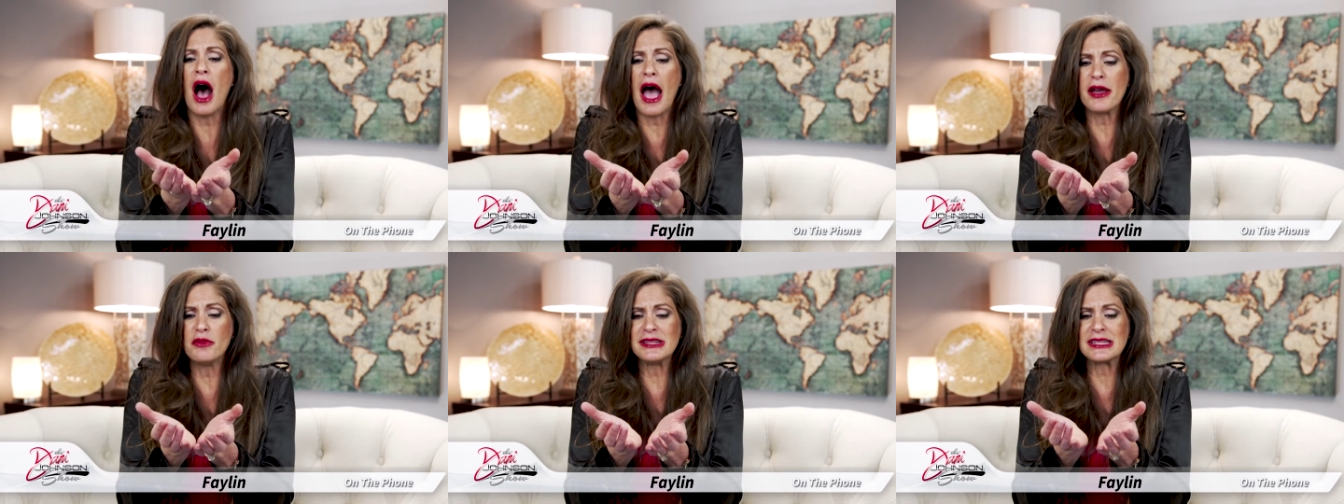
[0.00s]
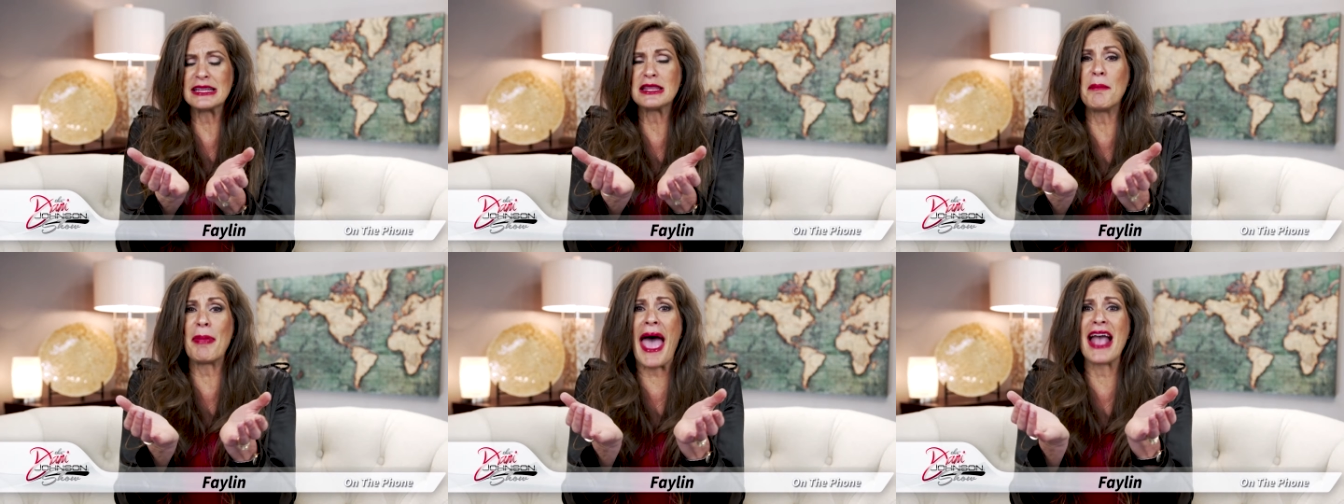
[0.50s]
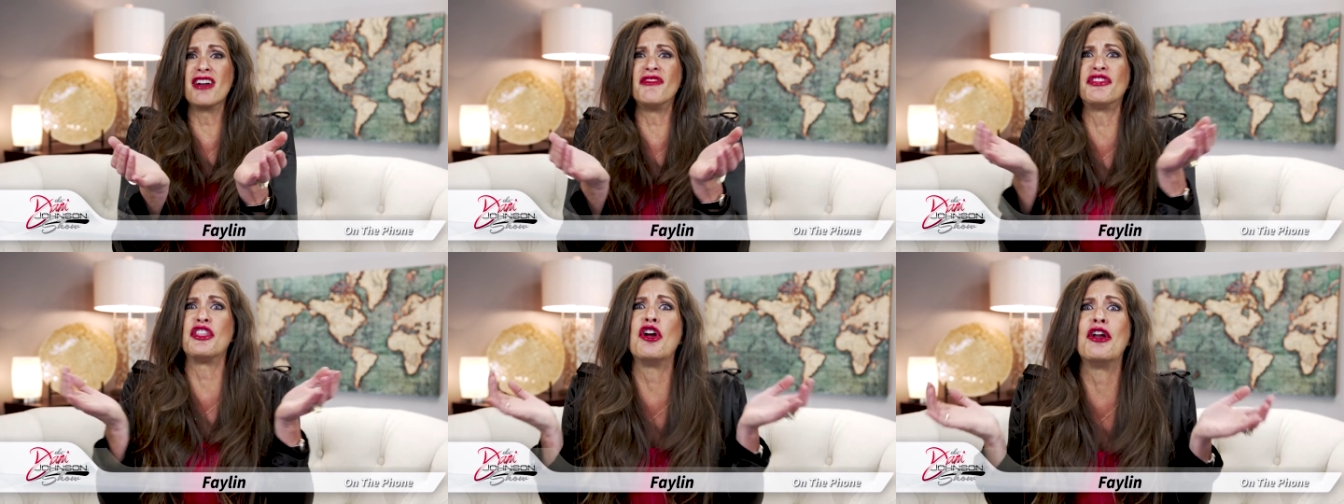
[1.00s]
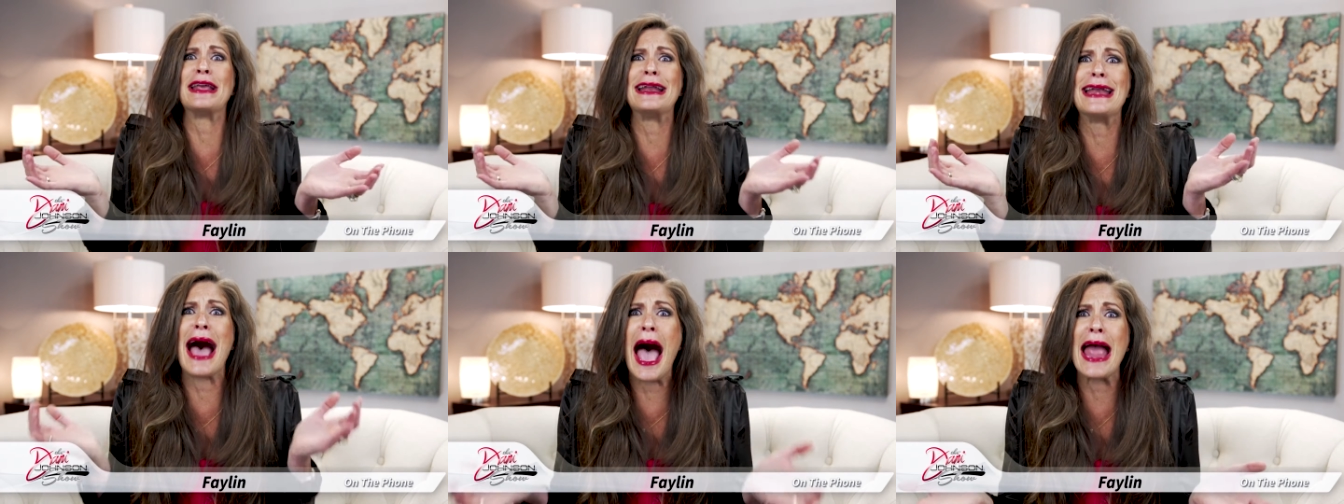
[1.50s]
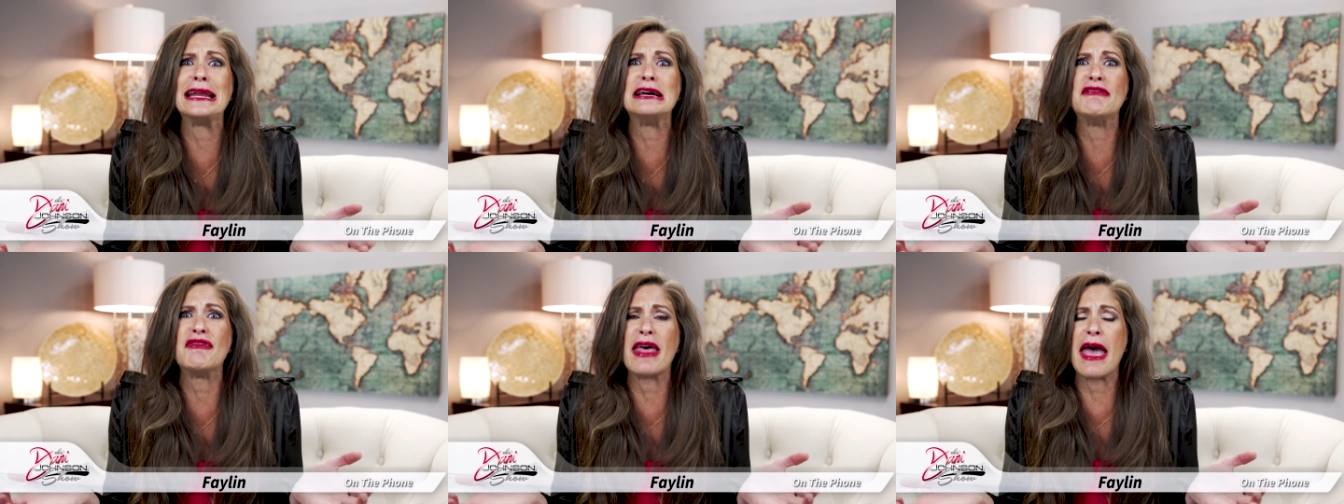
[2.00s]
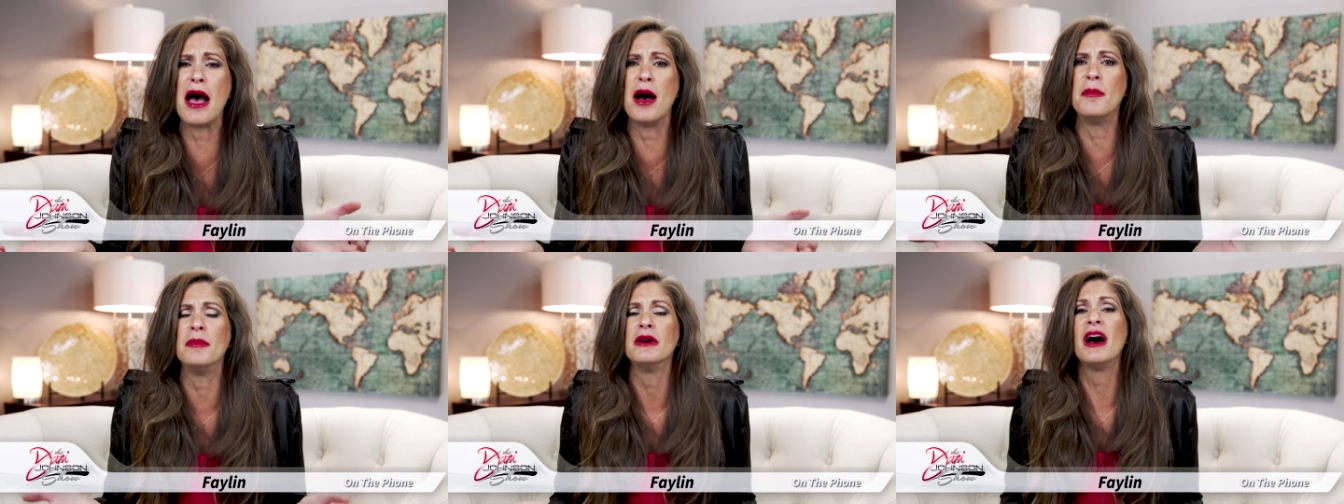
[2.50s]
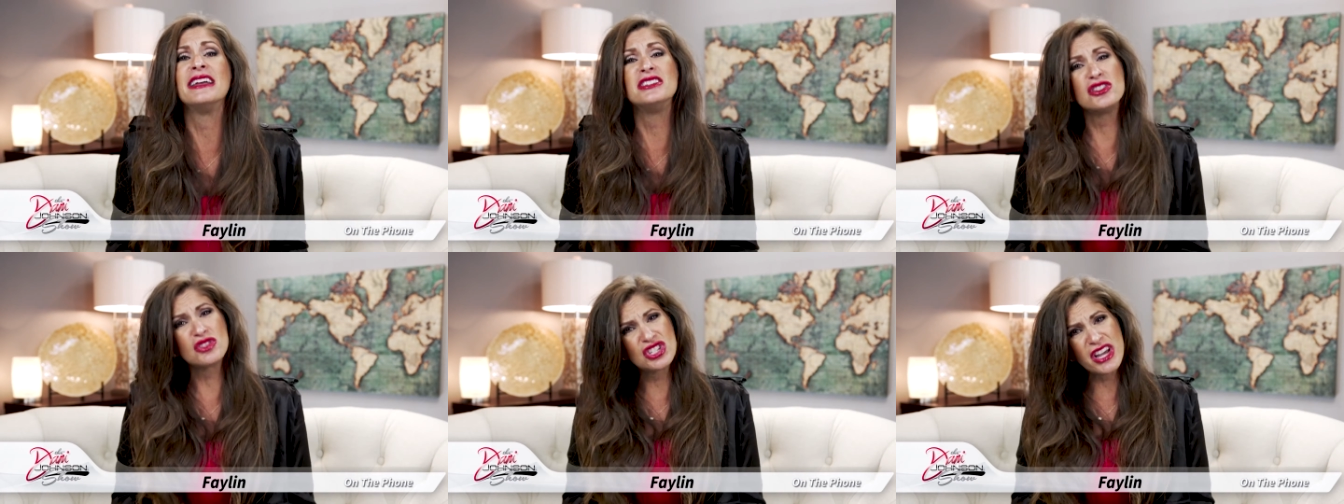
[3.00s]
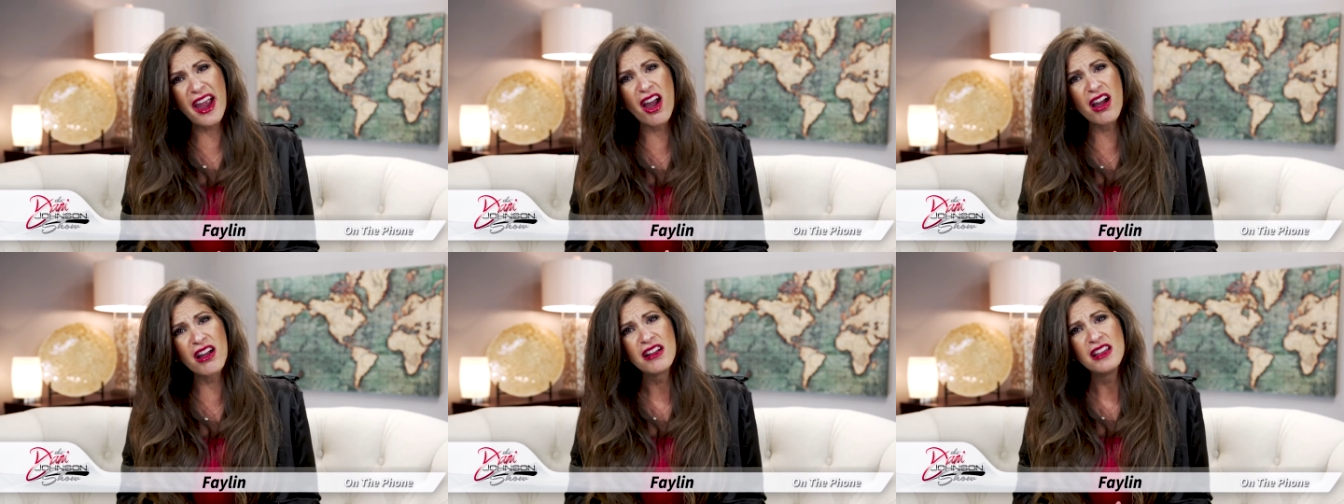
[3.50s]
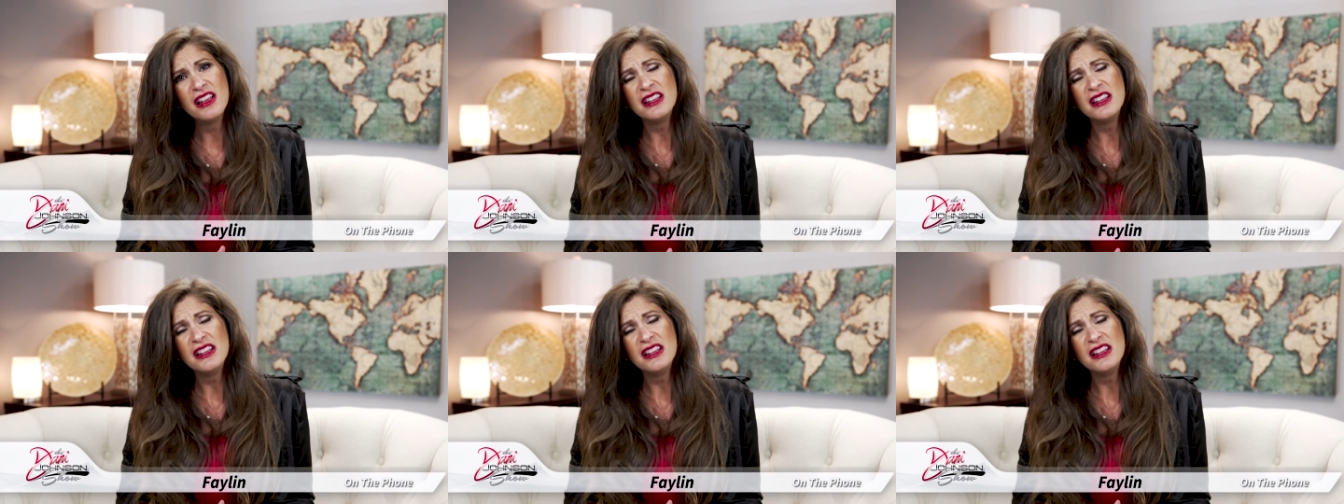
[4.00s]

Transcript: I always get the bag of 39 of them. I do share.